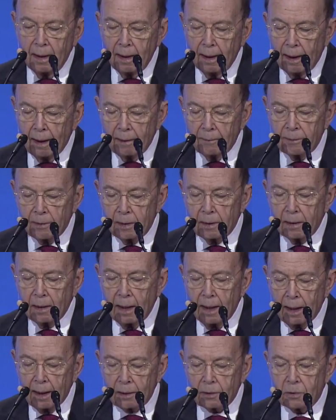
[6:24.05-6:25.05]
ever
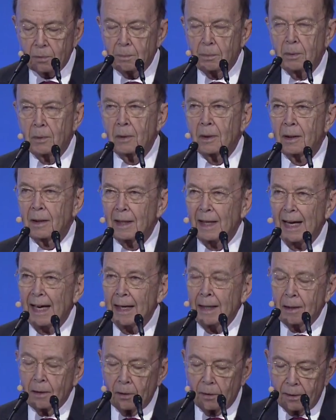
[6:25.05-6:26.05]
export
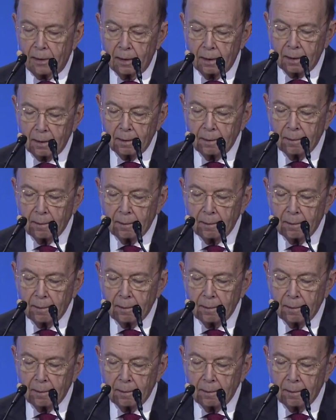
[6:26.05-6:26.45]
anything.